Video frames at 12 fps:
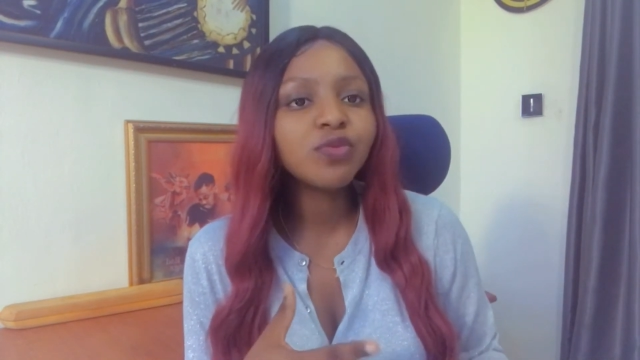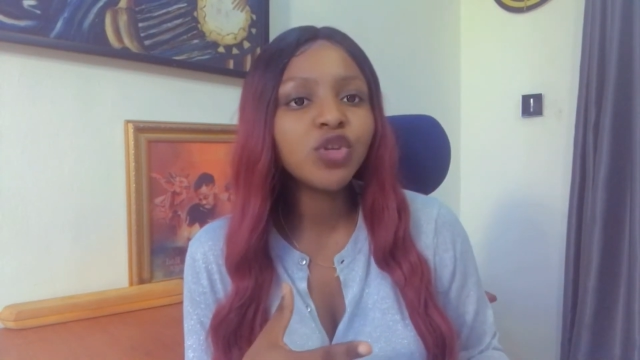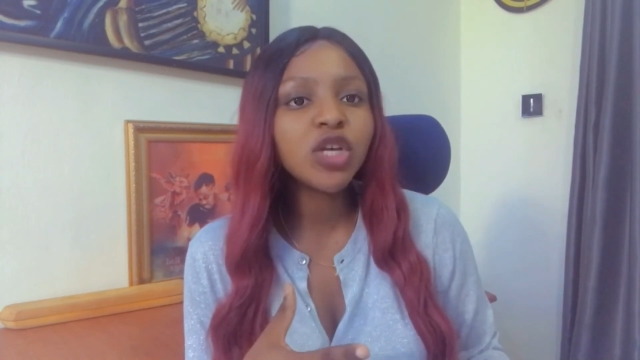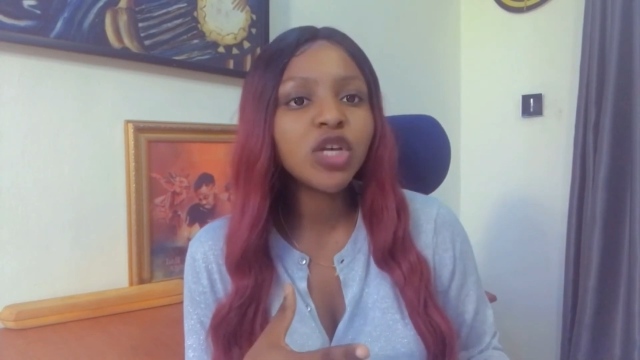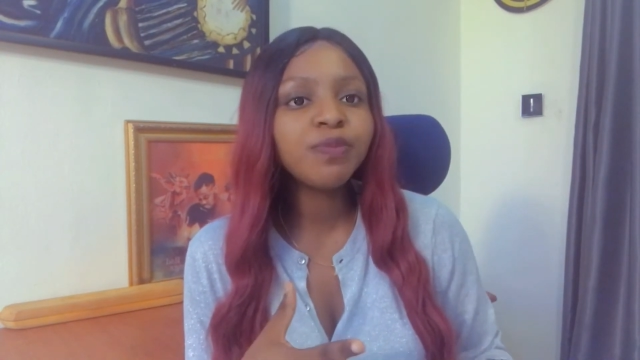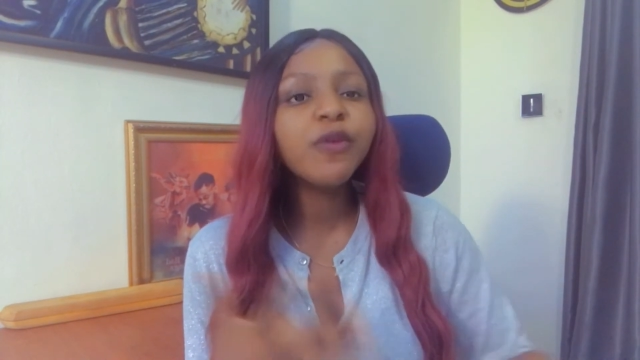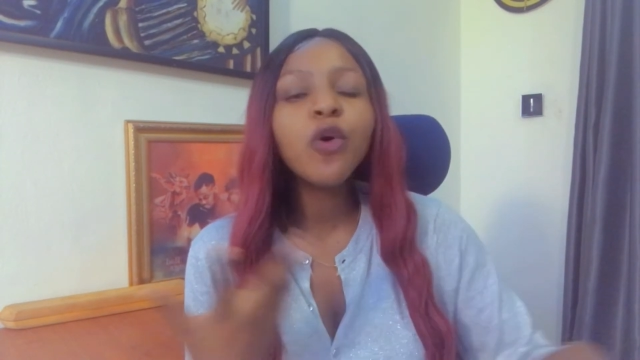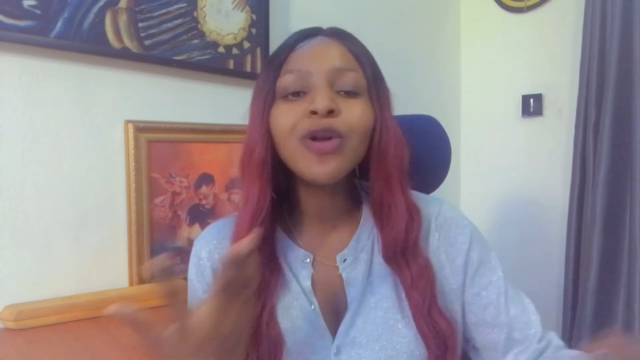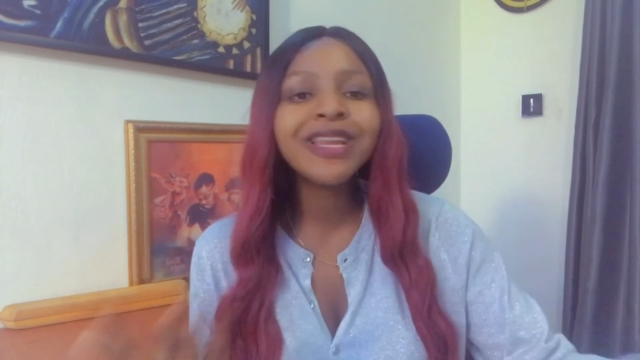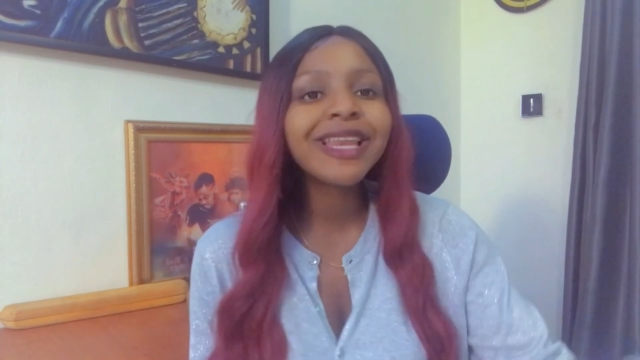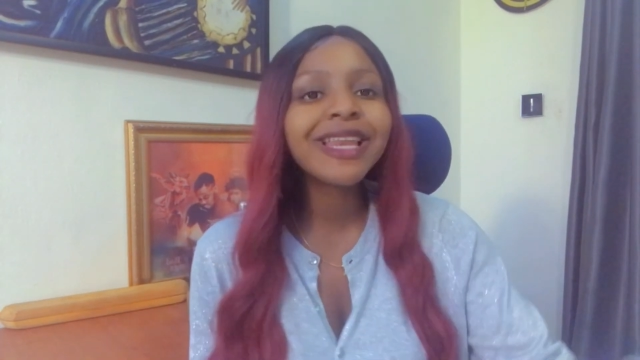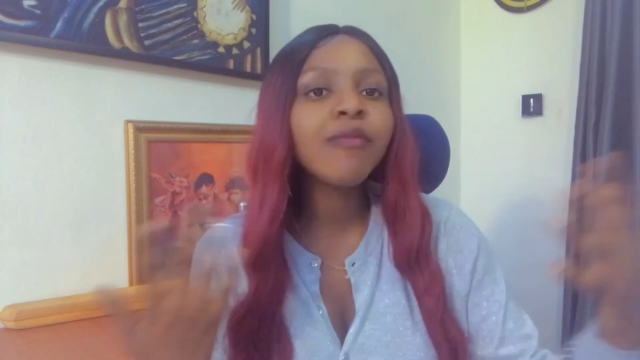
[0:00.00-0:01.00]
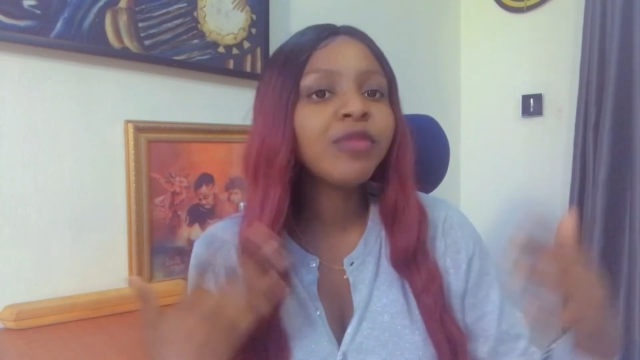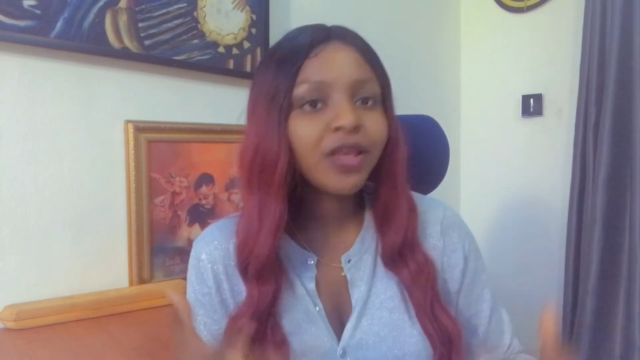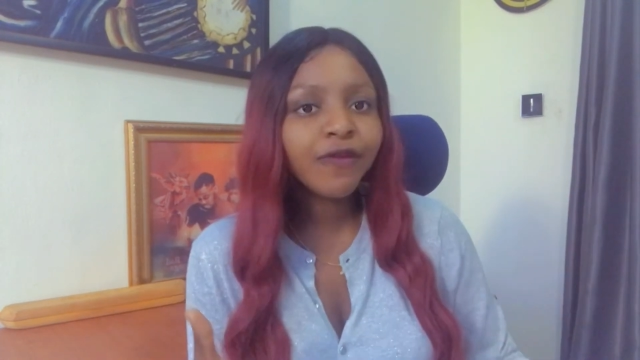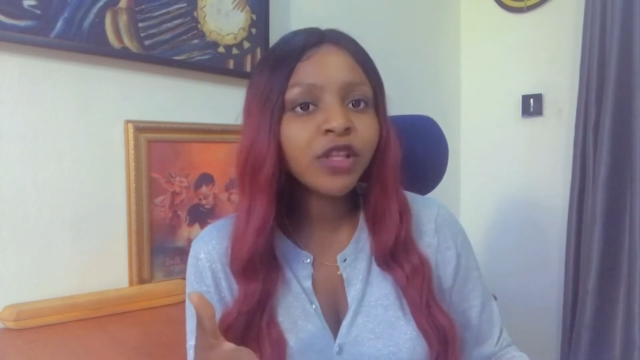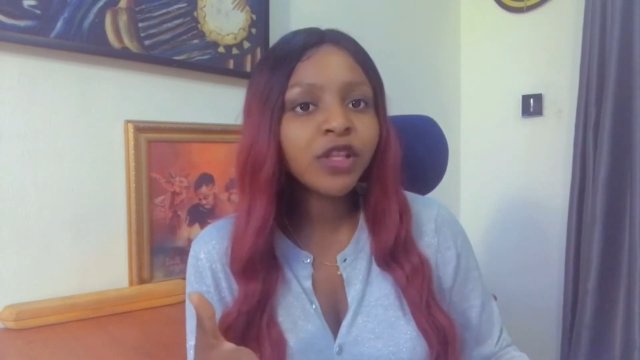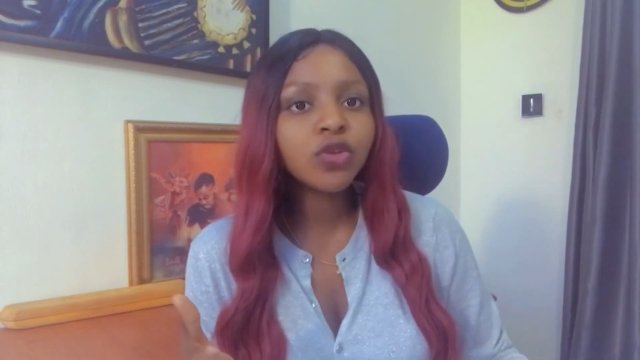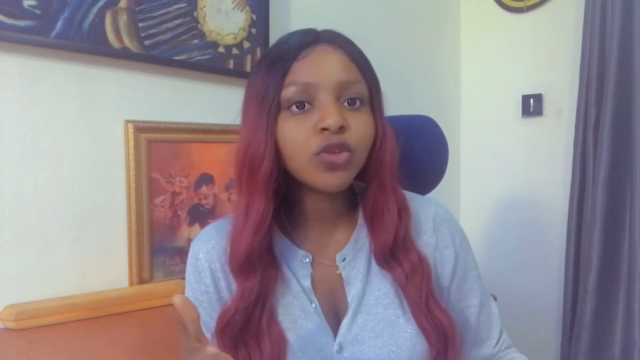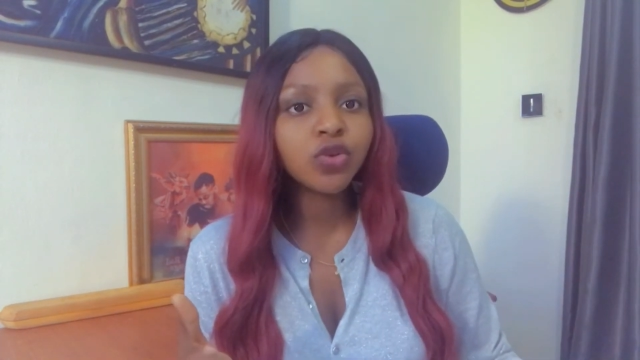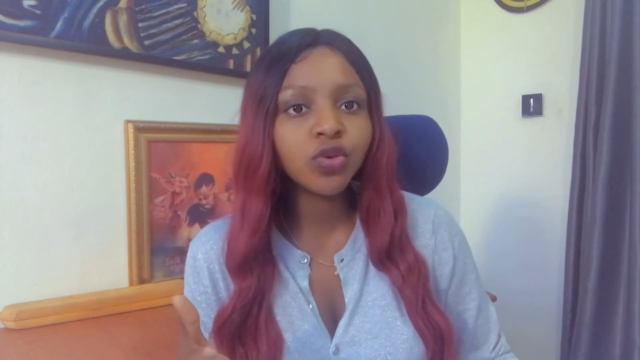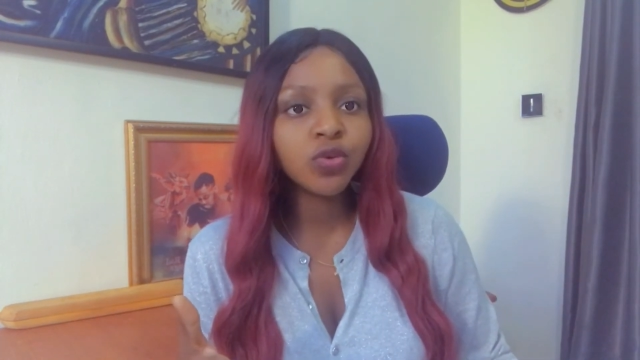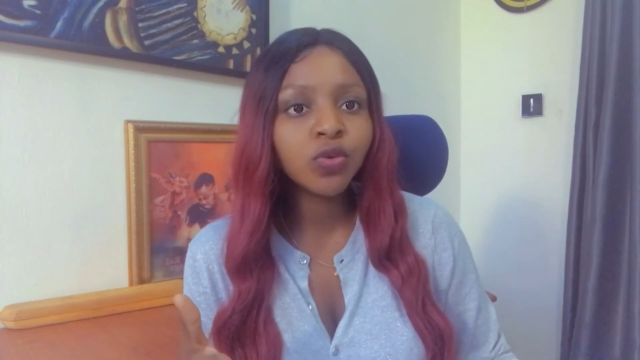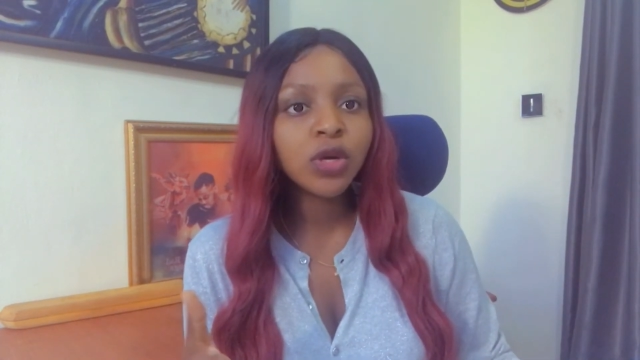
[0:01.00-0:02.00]
just be only them giving it to
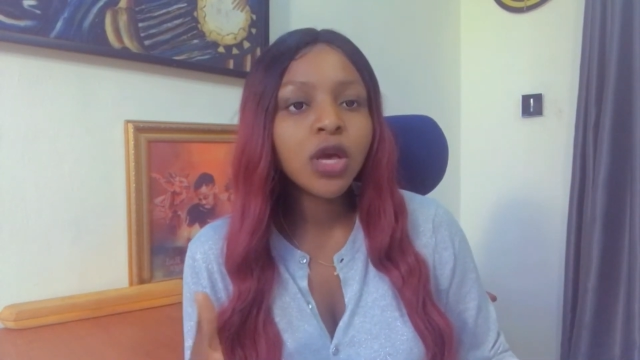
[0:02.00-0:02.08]
you.